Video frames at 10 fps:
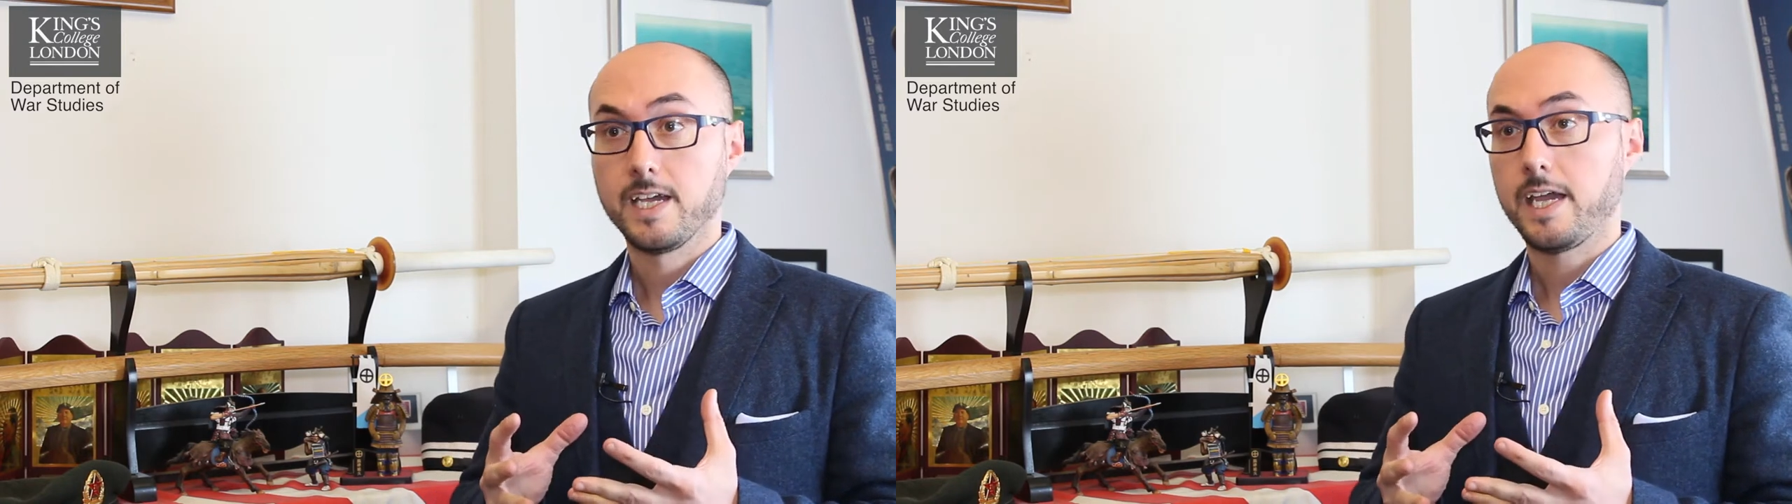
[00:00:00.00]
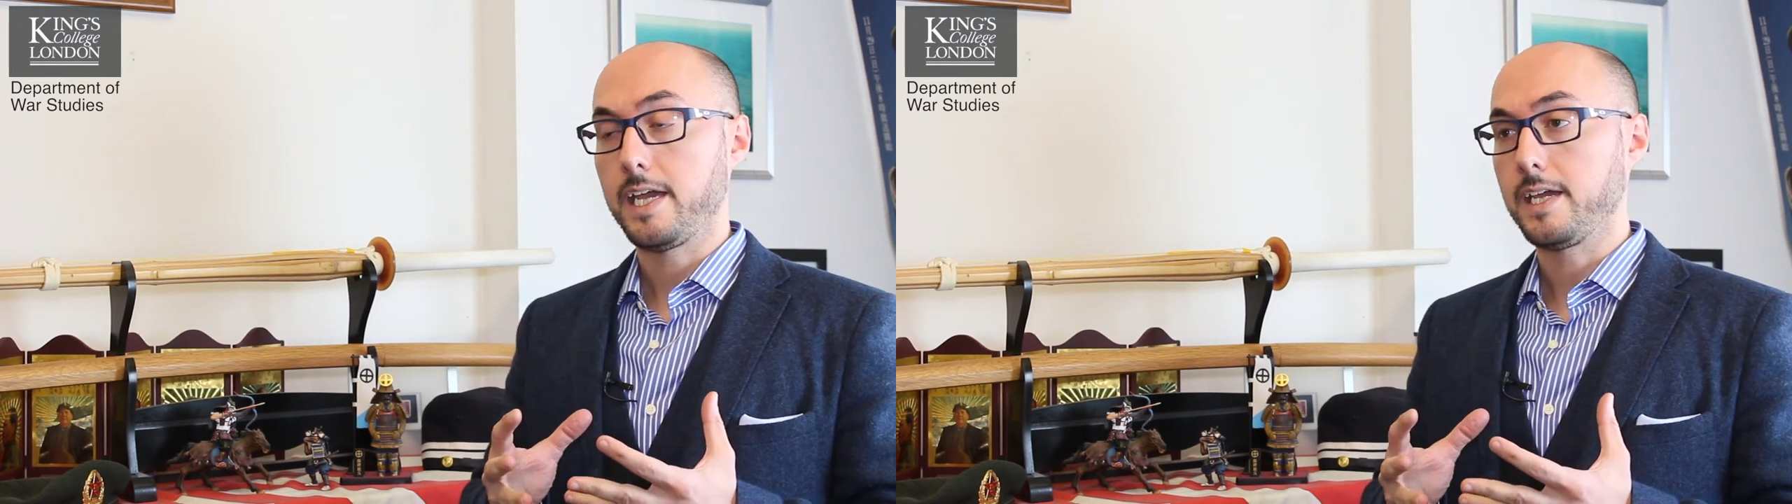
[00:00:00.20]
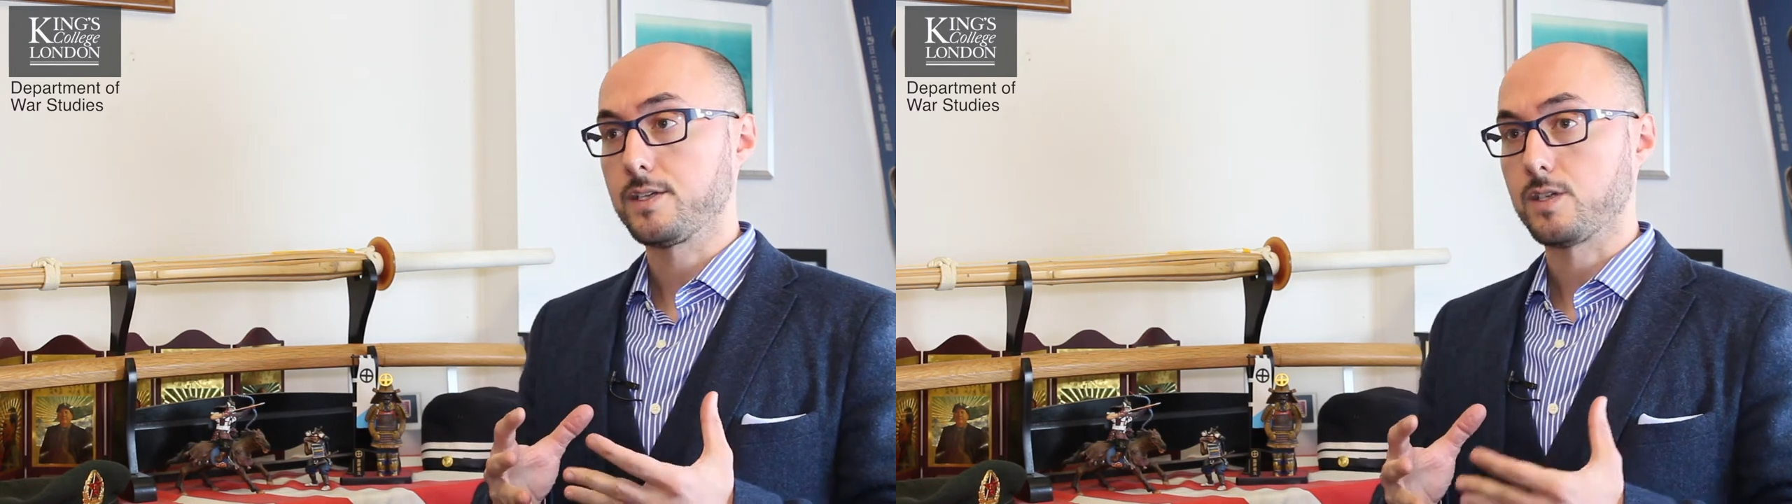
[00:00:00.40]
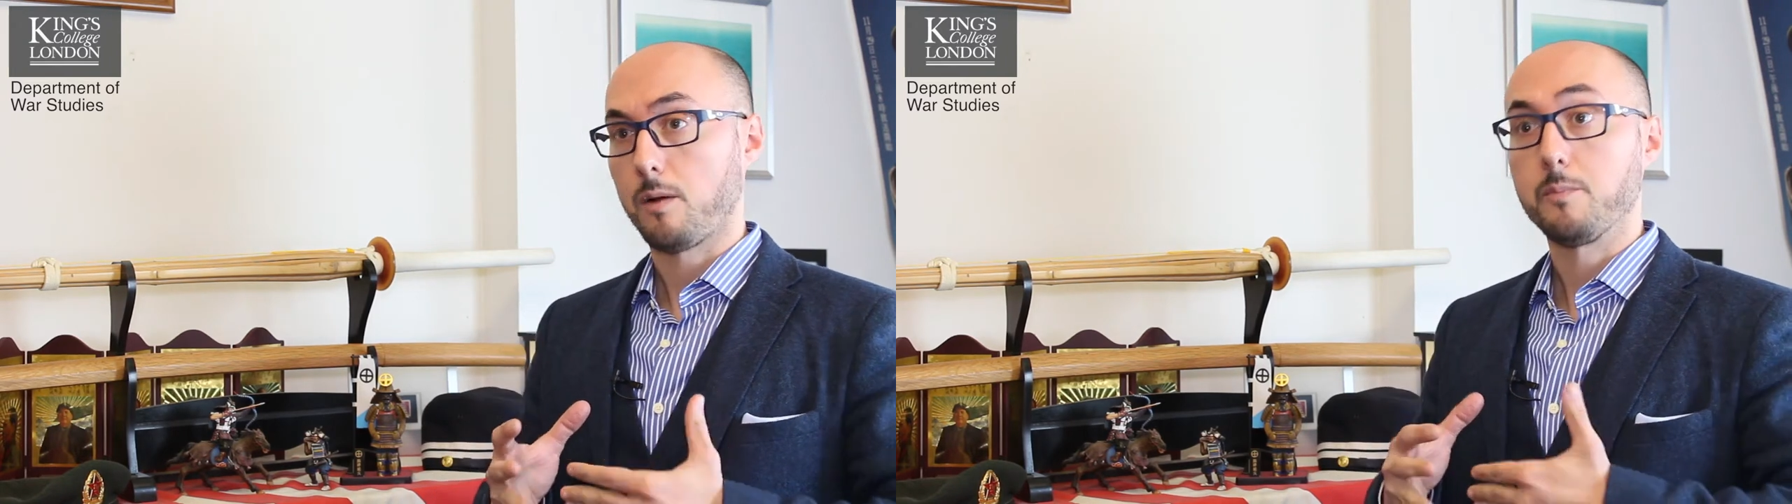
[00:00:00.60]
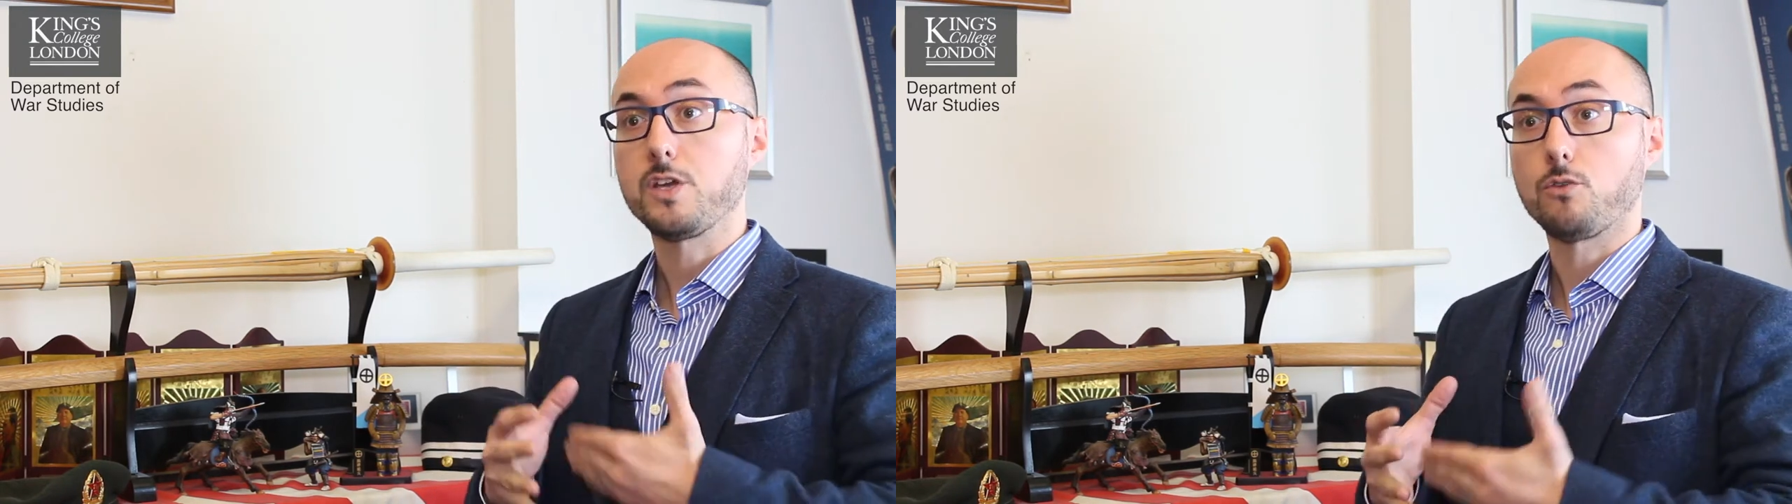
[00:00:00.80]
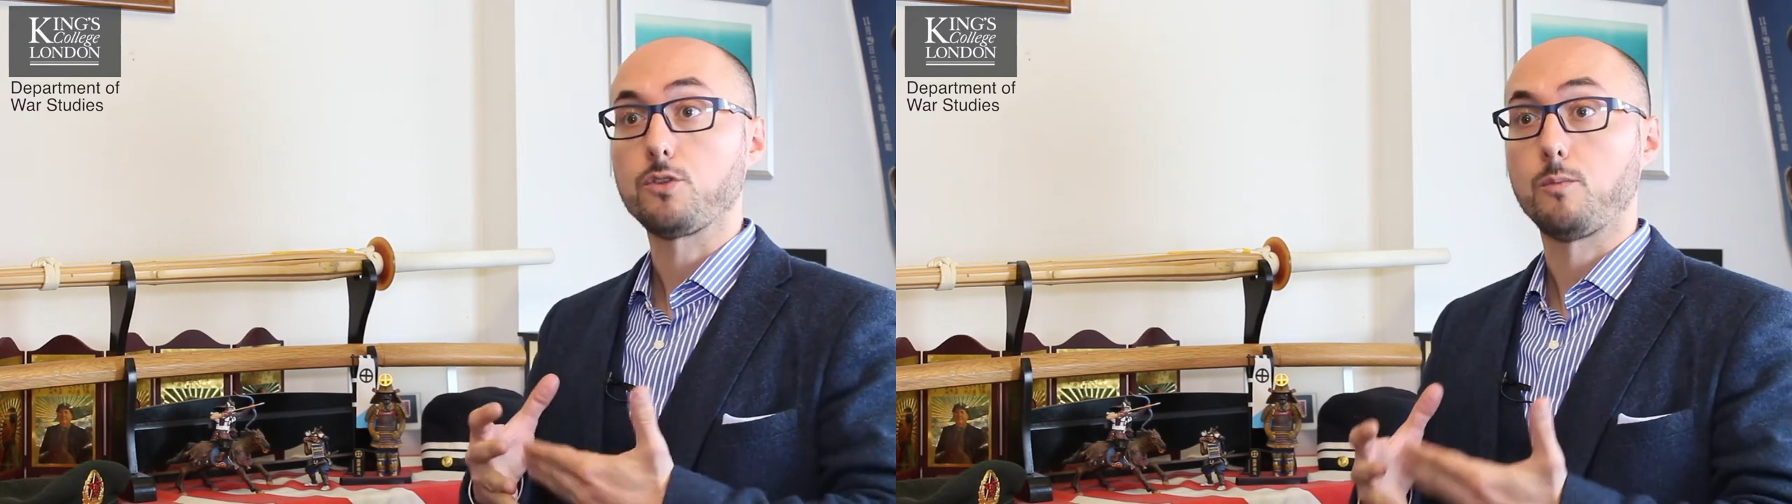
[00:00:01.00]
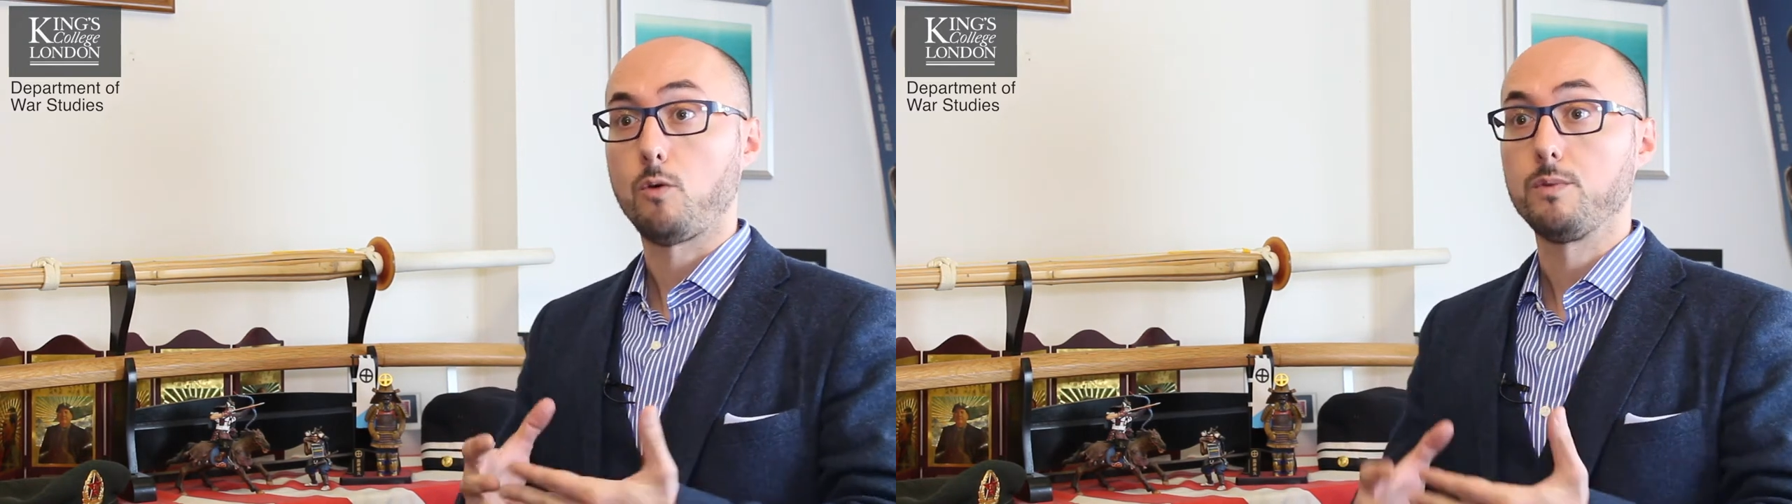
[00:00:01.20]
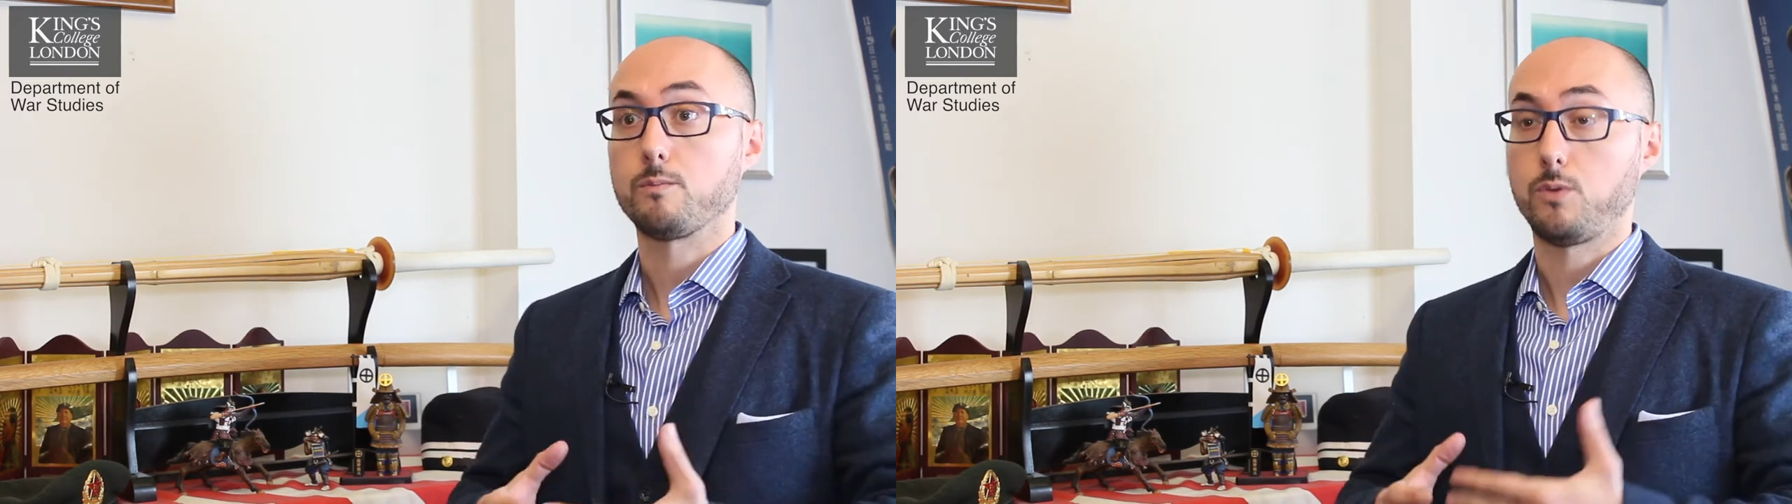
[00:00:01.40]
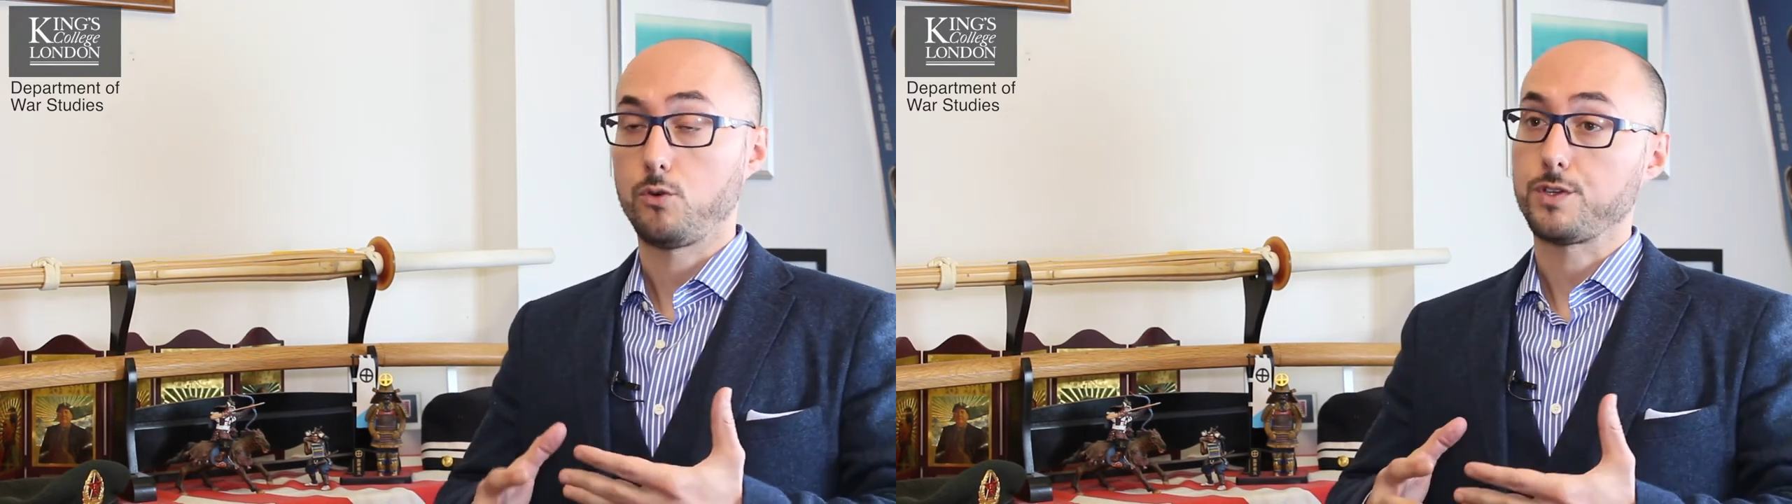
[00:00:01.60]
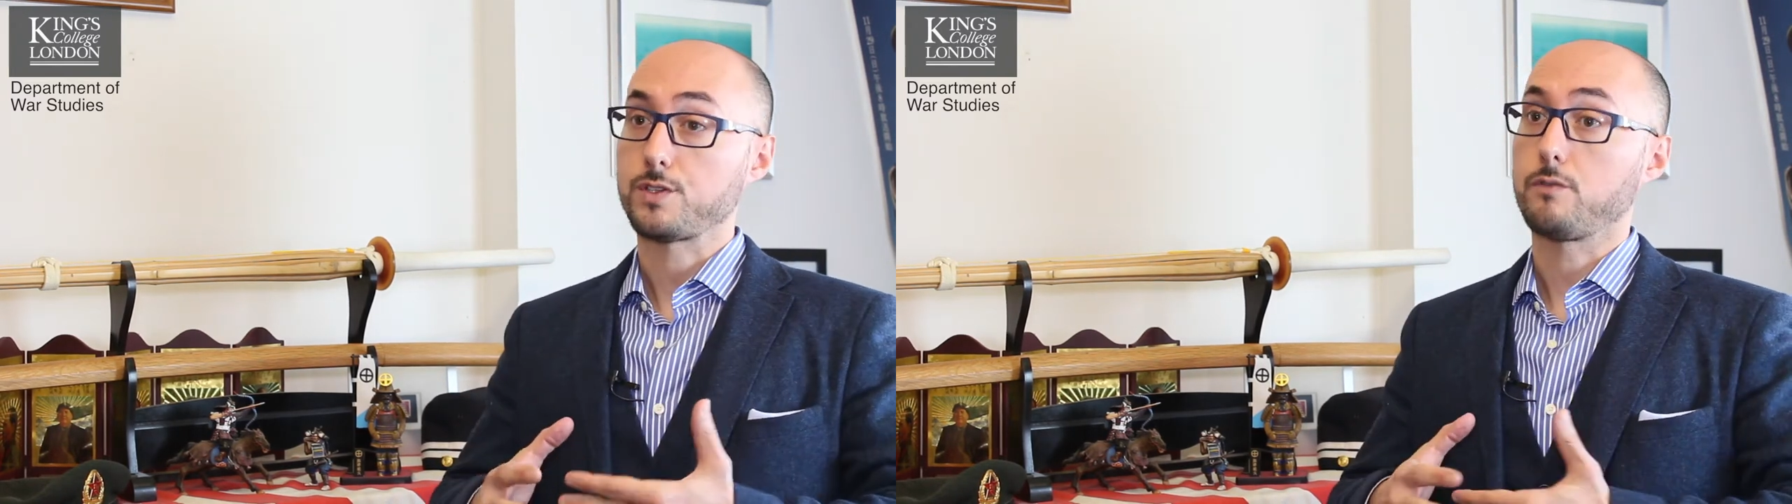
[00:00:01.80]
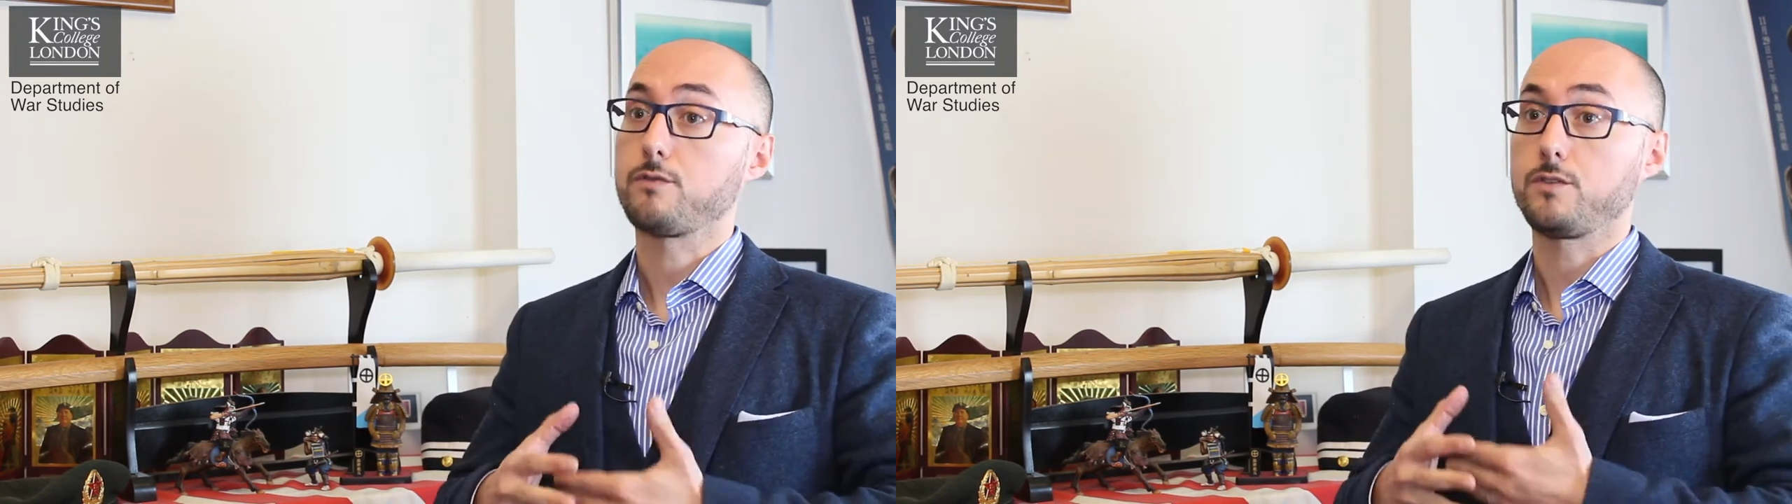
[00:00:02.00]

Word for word: is beyond the borders of